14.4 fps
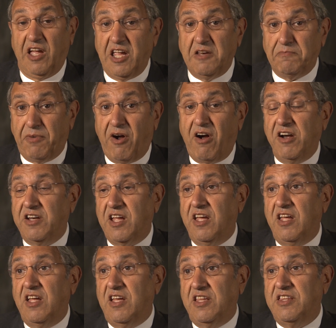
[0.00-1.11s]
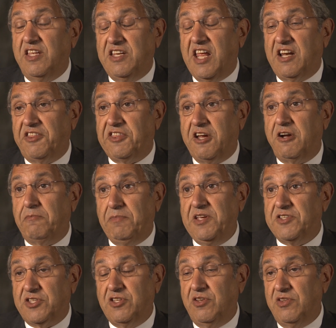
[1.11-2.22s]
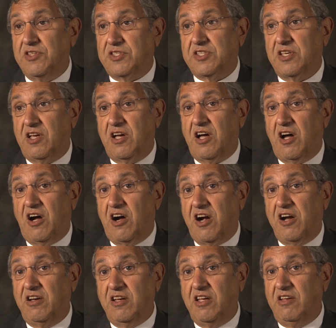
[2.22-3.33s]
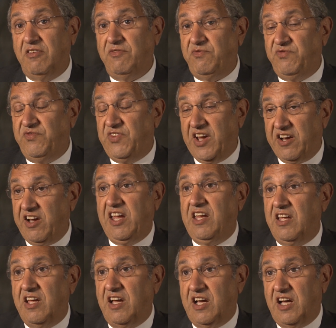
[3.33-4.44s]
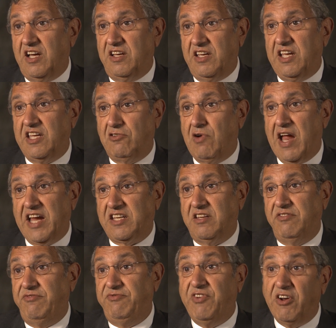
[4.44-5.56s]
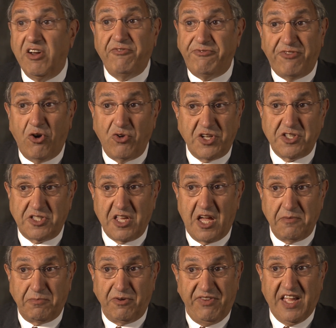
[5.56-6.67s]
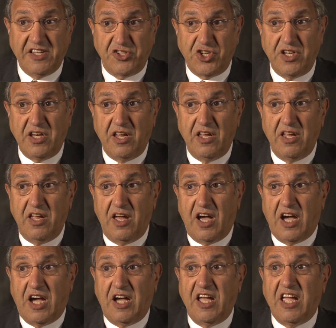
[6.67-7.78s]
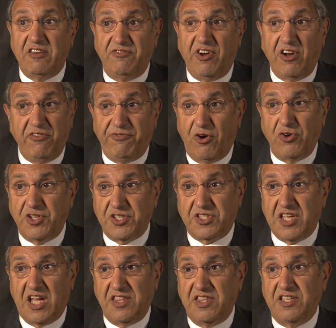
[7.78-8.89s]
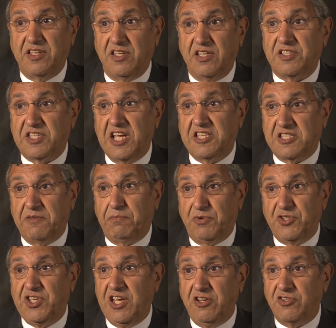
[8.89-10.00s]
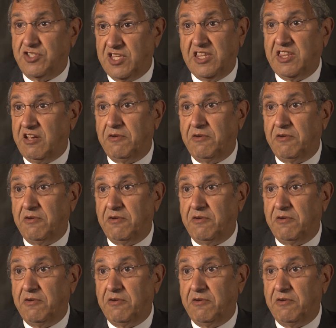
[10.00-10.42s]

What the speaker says: in part, the dental therapy students are very interactive, very focused on prevention, and very focused on the sets of procedures that